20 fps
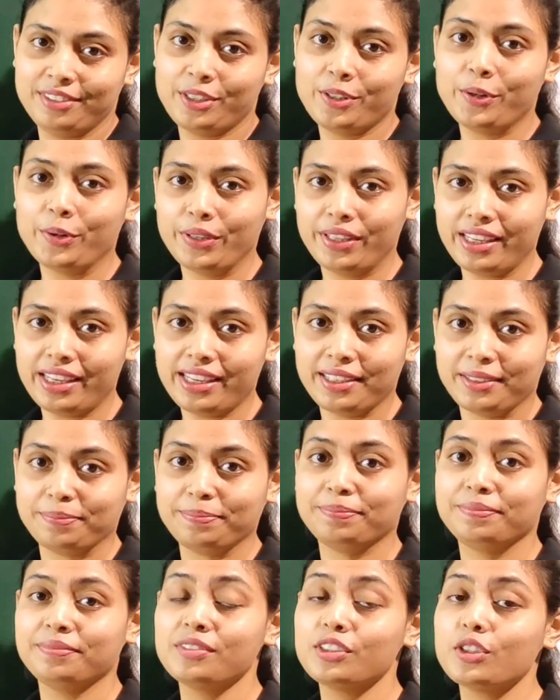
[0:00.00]

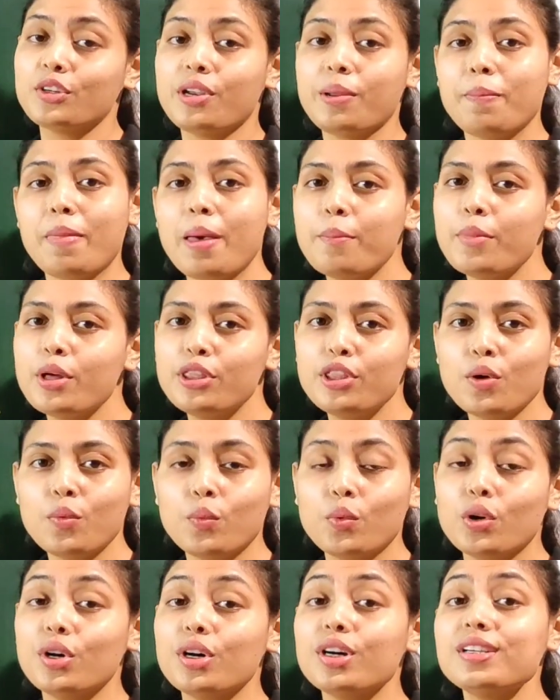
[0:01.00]
Okay, so remember the
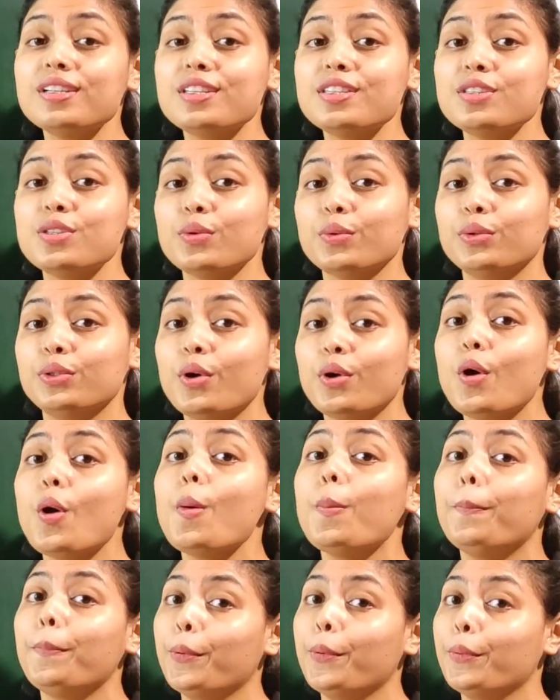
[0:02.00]
word
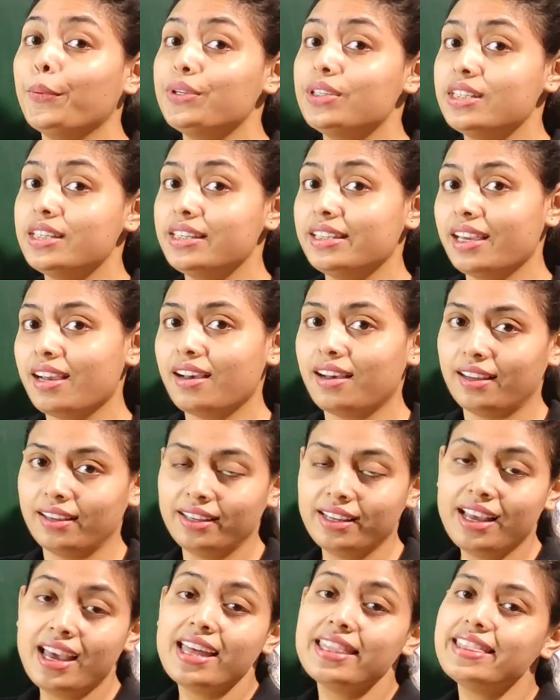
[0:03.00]
pseudopodia.
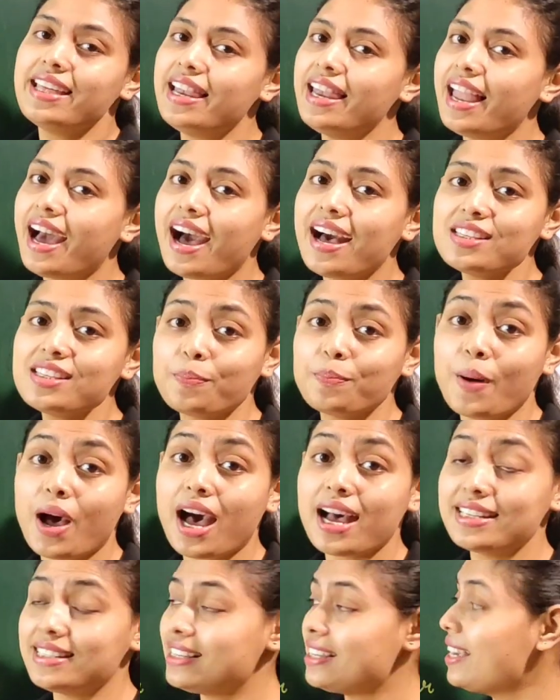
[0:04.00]
The last
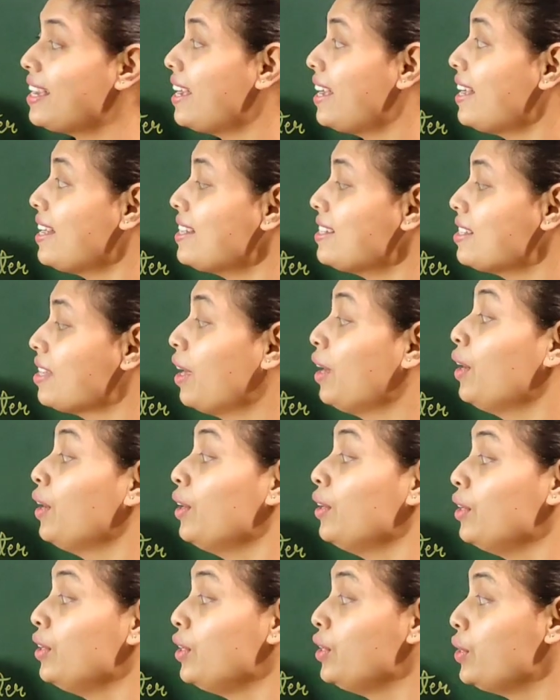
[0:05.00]
part is
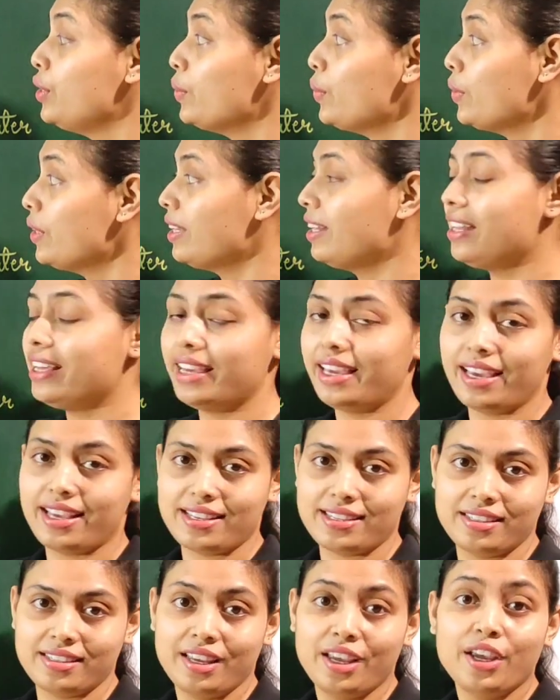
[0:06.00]

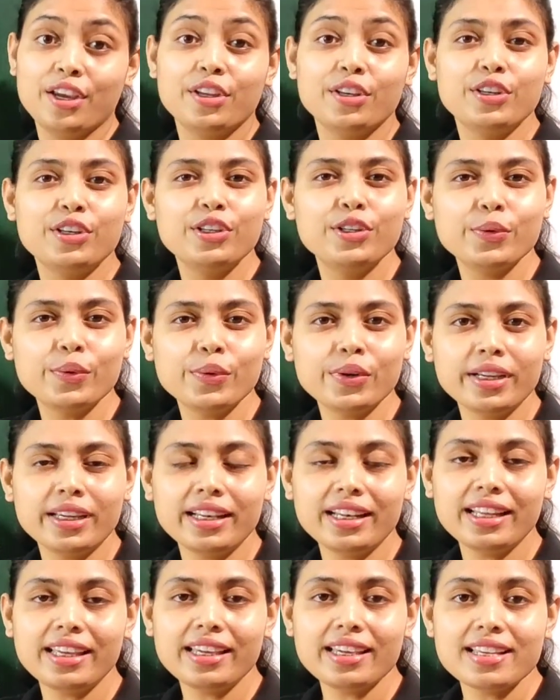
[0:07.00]
nucleus.
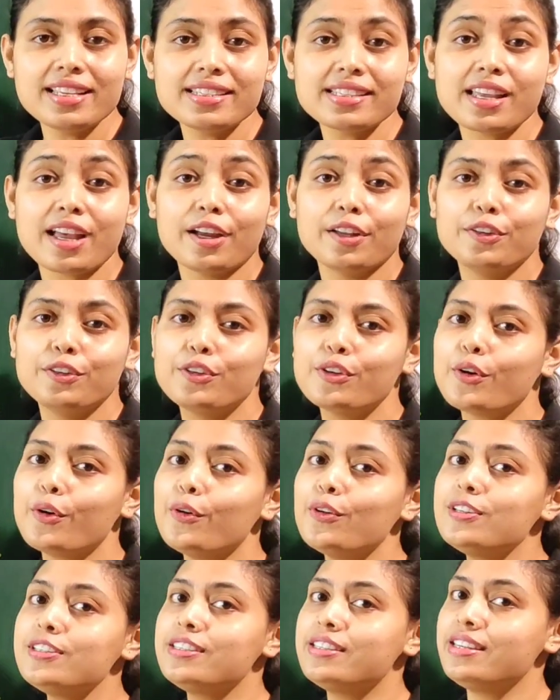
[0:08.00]
Nucleus
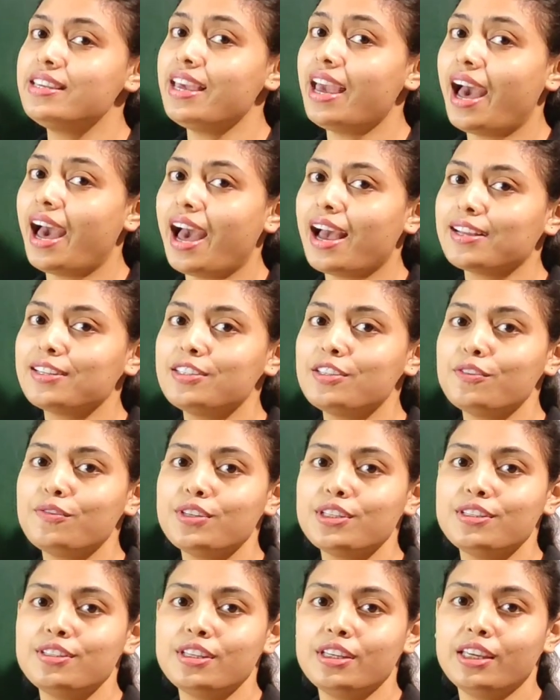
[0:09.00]
controls the
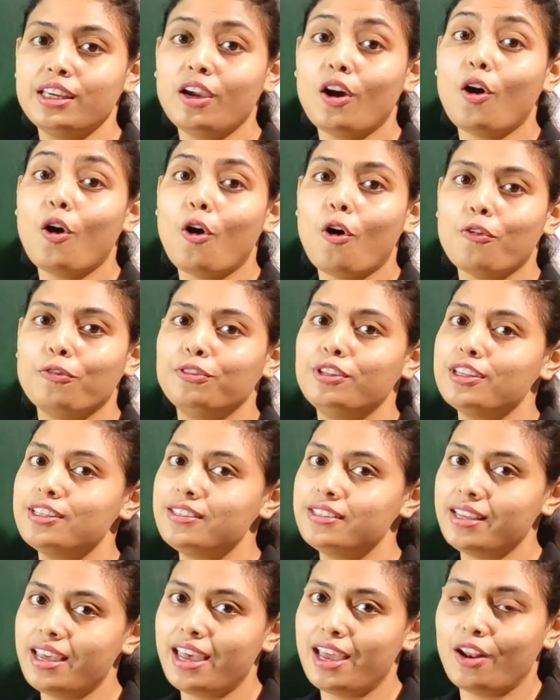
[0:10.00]
activity of the
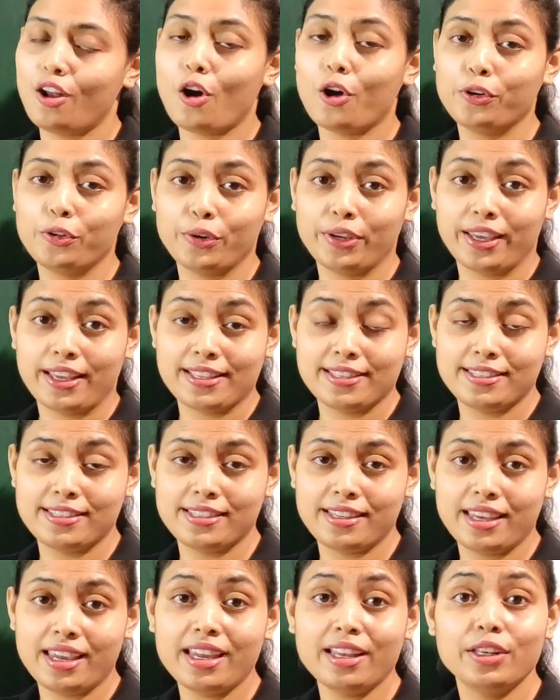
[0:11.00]
cell, or we can
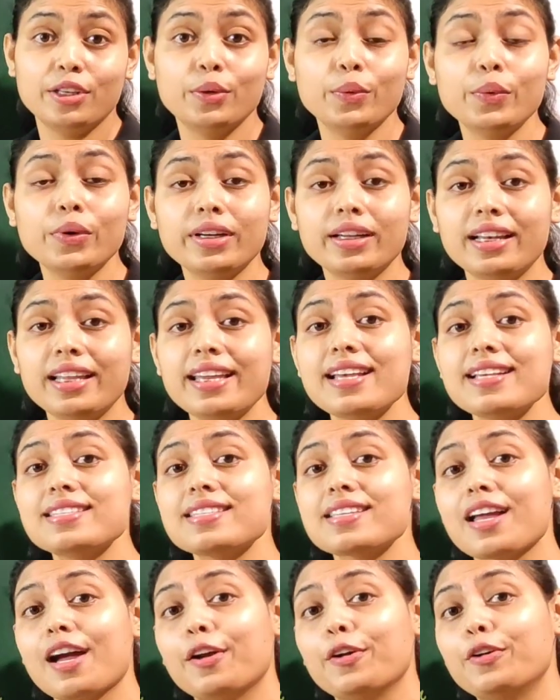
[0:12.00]
say
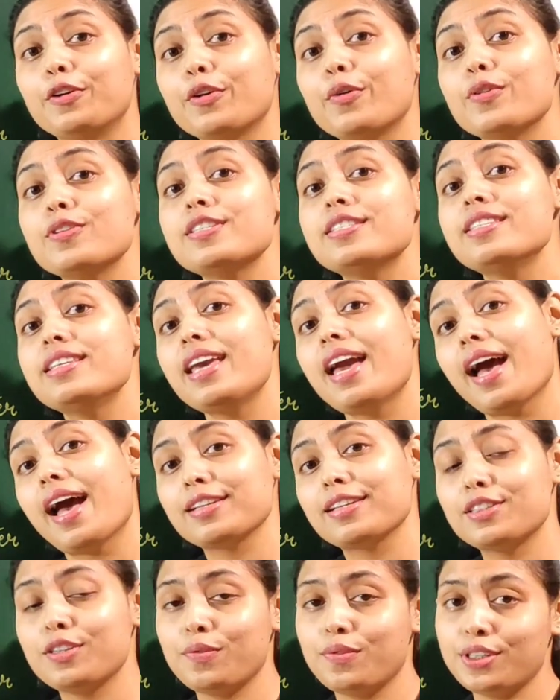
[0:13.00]
nucleus controls the
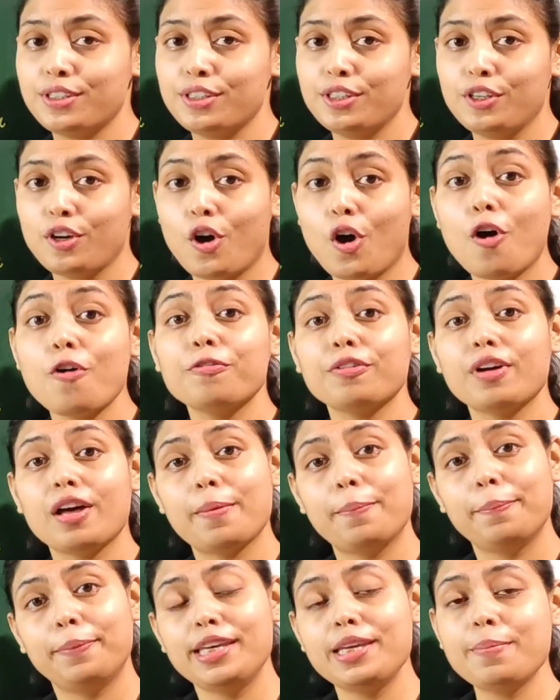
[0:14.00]
activity of
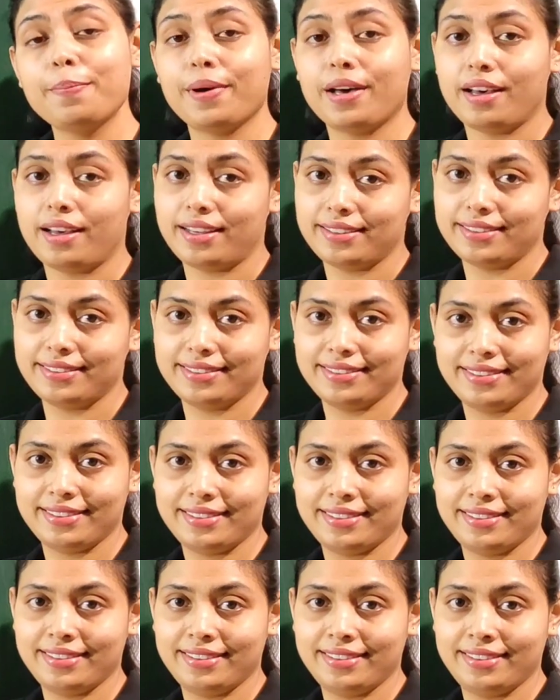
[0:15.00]
amoeba.
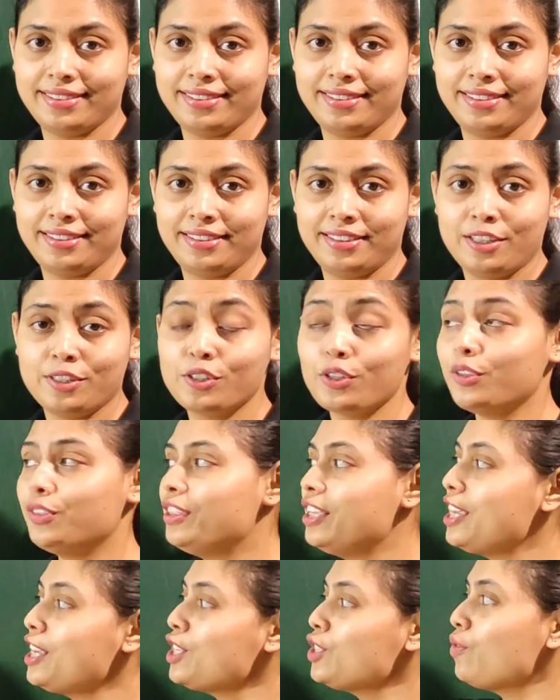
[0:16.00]
So
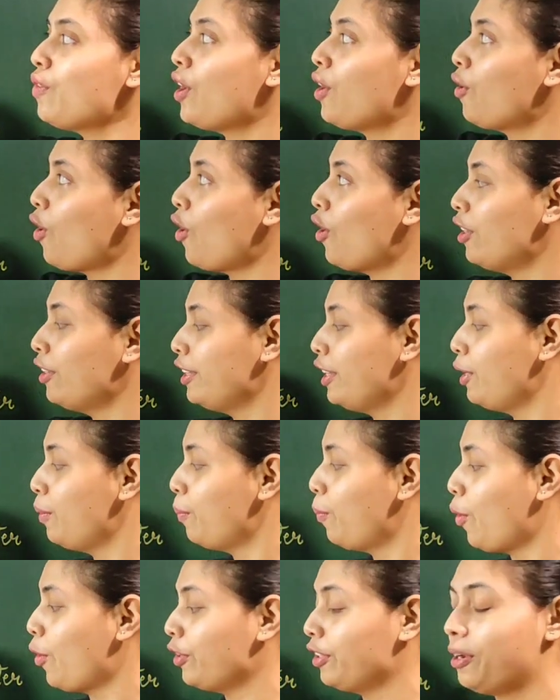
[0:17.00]
these were all the
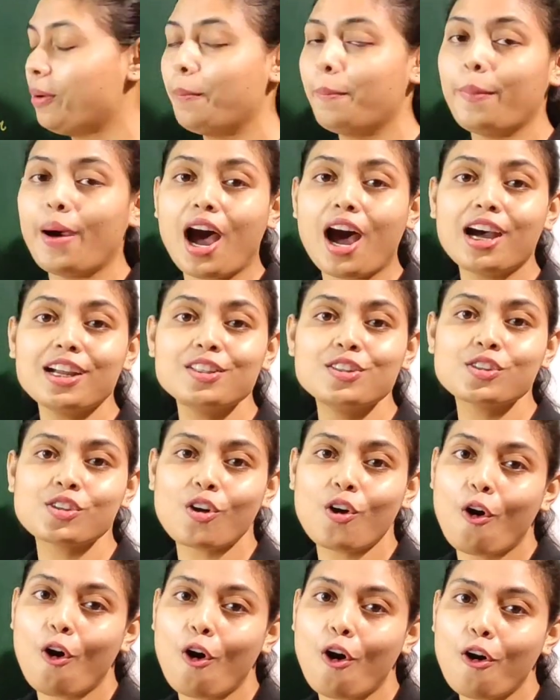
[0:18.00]
important parts
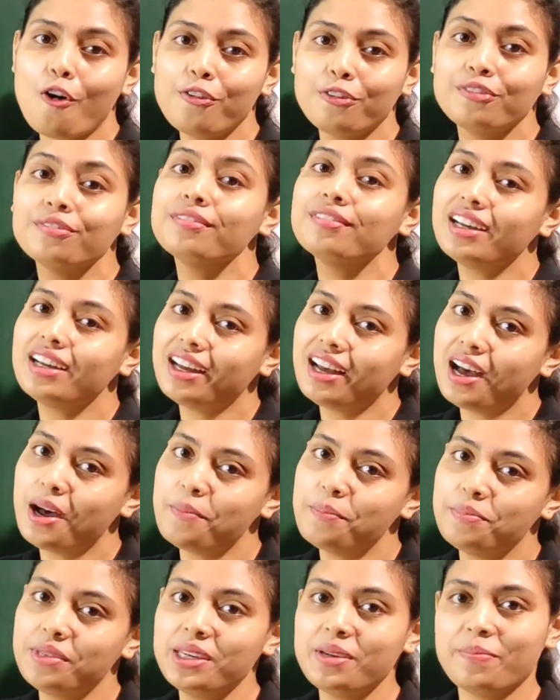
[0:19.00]
of
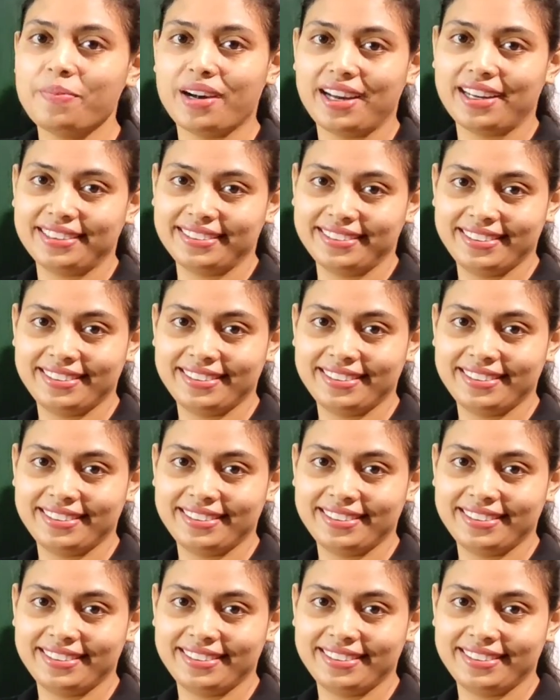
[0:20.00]
amoeba.